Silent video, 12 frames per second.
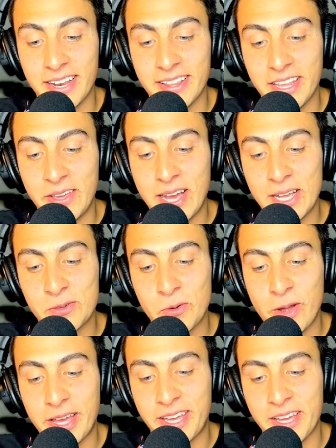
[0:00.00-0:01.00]
that you guys were
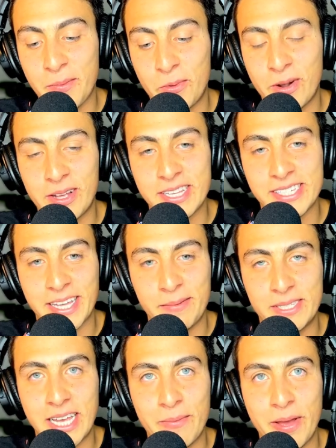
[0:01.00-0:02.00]
waking up around the same
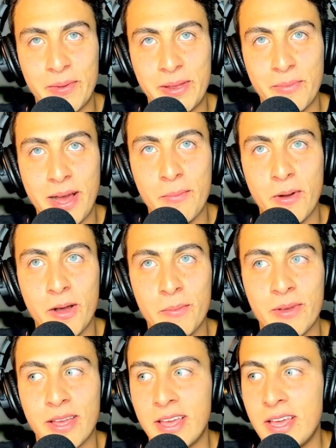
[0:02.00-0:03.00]
time. I mean, my mom,
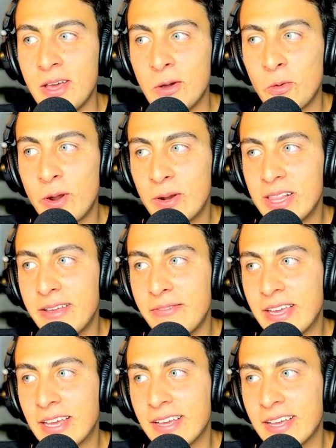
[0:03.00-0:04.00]
we were
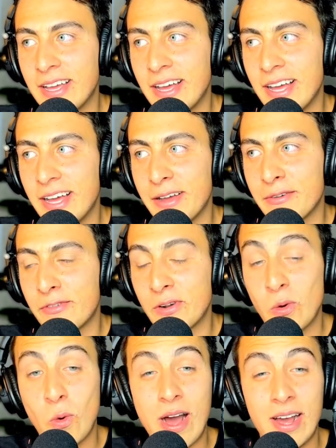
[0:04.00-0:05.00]
living uh, for a
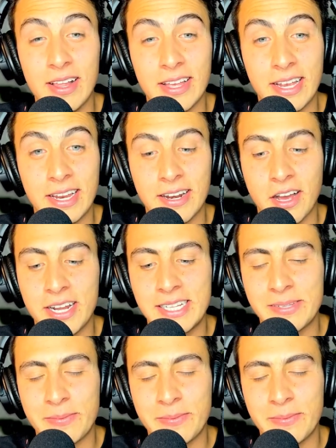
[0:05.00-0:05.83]
while in Huntington